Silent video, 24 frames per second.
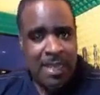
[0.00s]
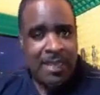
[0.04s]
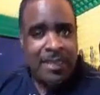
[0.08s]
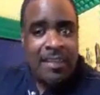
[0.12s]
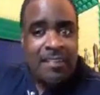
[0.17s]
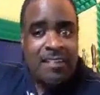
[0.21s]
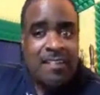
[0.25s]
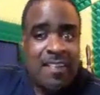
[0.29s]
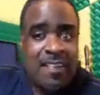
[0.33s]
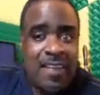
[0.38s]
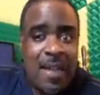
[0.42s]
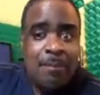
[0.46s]

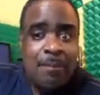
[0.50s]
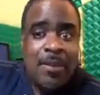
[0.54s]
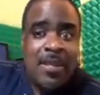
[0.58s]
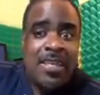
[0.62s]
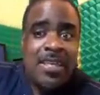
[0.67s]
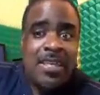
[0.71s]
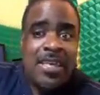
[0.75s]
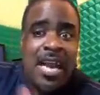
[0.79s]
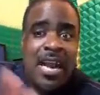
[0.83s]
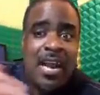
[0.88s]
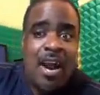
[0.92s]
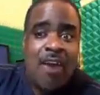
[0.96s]
The same
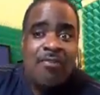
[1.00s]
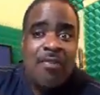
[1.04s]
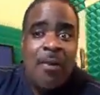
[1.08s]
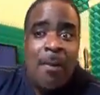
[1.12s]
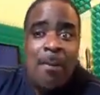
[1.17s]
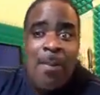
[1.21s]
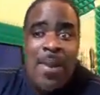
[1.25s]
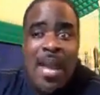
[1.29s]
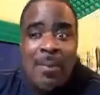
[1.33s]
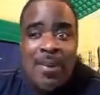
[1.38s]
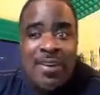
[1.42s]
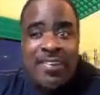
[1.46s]
thing can go for
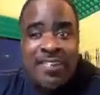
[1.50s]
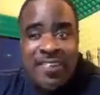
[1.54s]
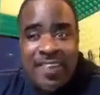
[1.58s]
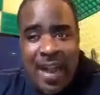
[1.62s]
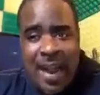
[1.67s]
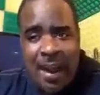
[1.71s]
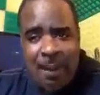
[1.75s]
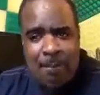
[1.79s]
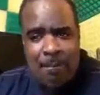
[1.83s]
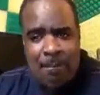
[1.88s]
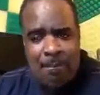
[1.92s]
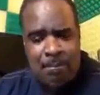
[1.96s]
Baby
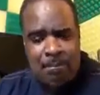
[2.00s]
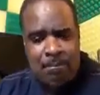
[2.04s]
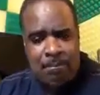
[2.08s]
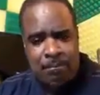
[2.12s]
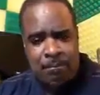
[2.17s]
Sham.